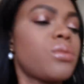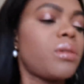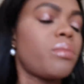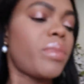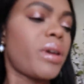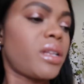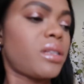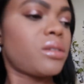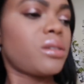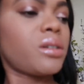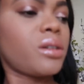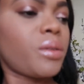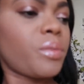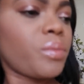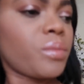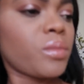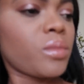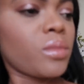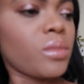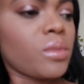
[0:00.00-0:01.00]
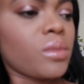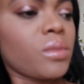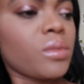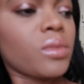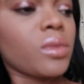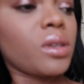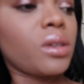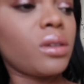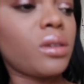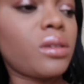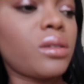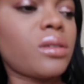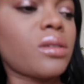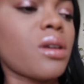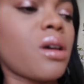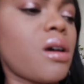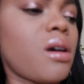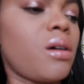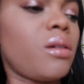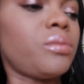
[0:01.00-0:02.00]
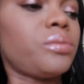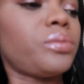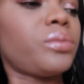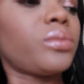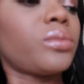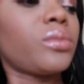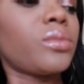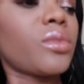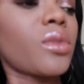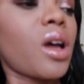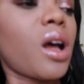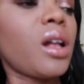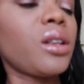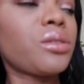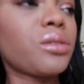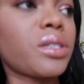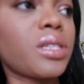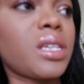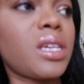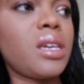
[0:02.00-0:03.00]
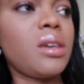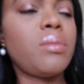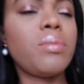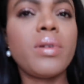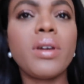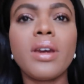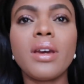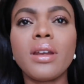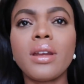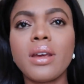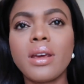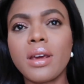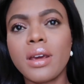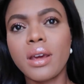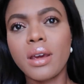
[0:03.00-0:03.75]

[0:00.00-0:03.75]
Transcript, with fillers: one better, so I'll just keep it.